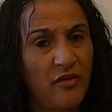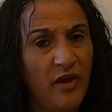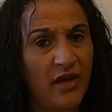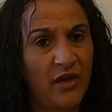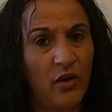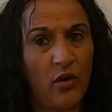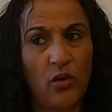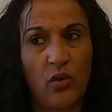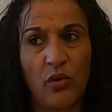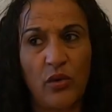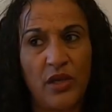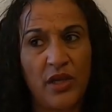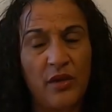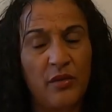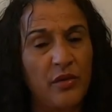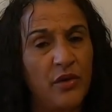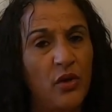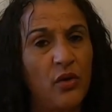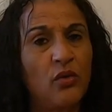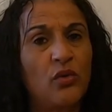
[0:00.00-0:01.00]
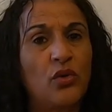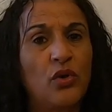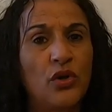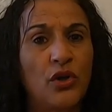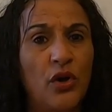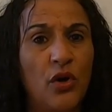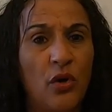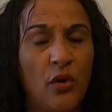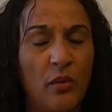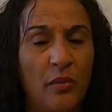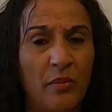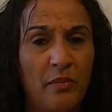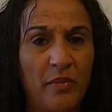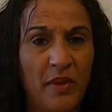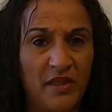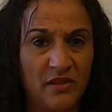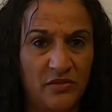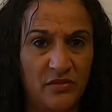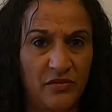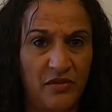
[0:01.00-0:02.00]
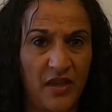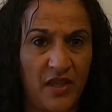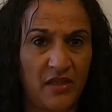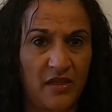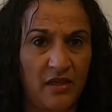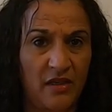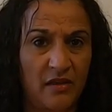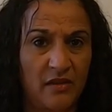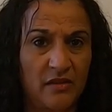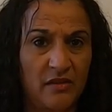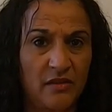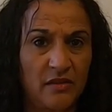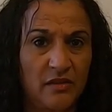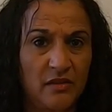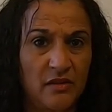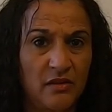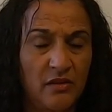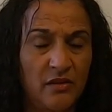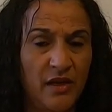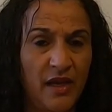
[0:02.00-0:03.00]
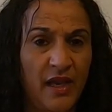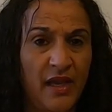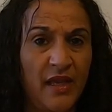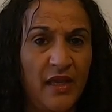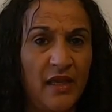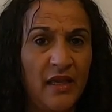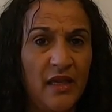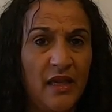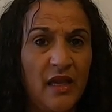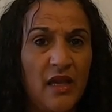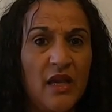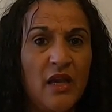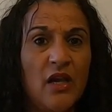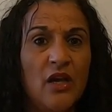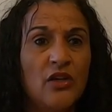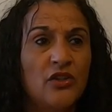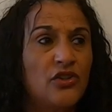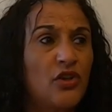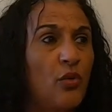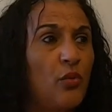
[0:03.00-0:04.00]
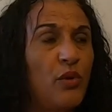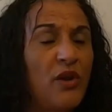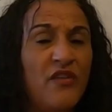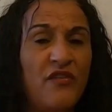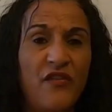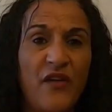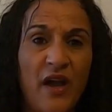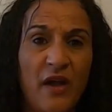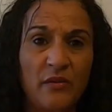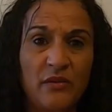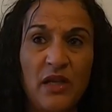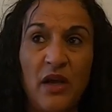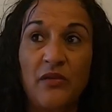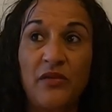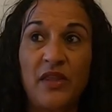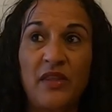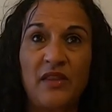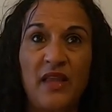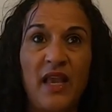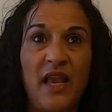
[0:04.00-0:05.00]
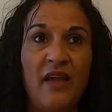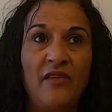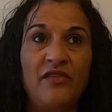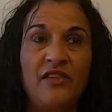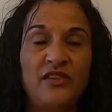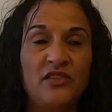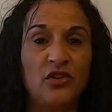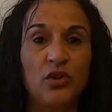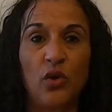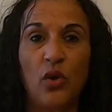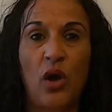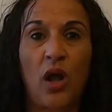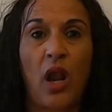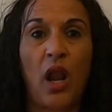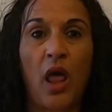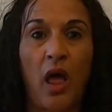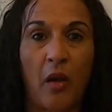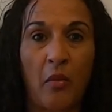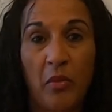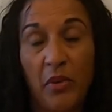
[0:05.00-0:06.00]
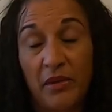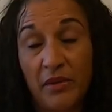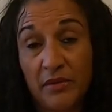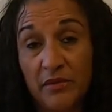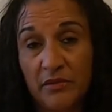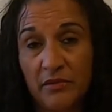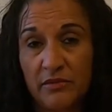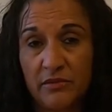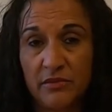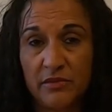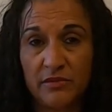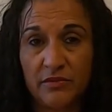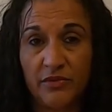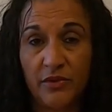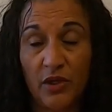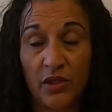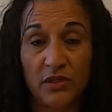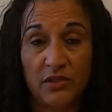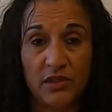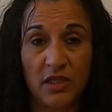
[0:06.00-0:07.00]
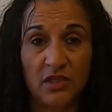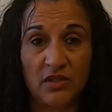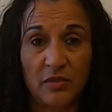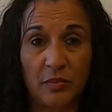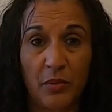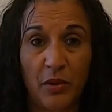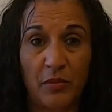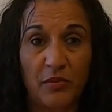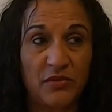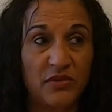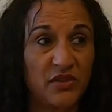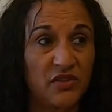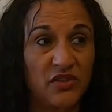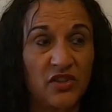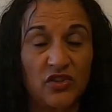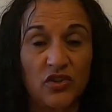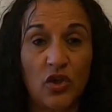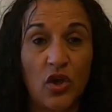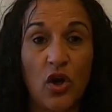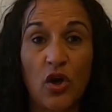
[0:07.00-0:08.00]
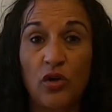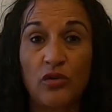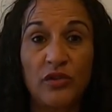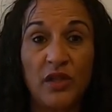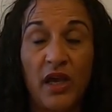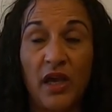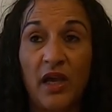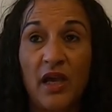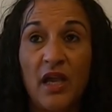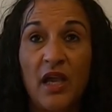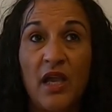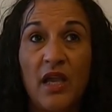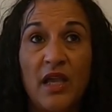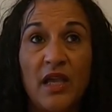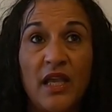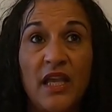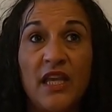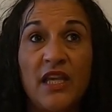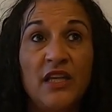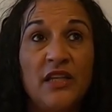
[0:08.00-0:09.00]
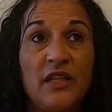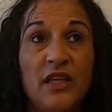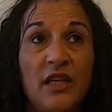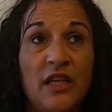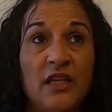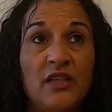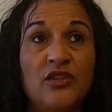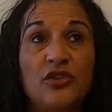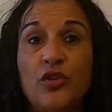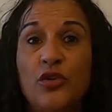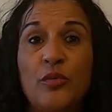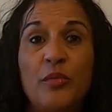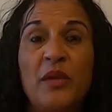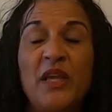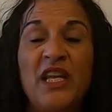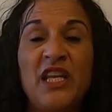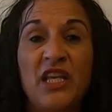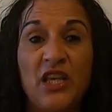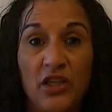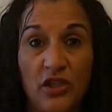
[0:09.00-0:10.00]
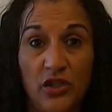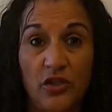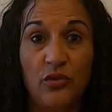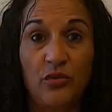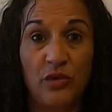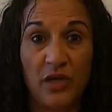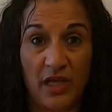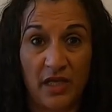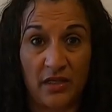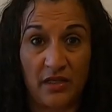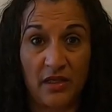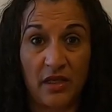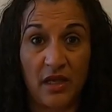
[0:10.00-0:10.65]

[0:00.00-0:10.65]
right here in good old Pennsylvania, okay? So we found out that they have this little club, for all intents and purposes. It's called the Intermediate Unit.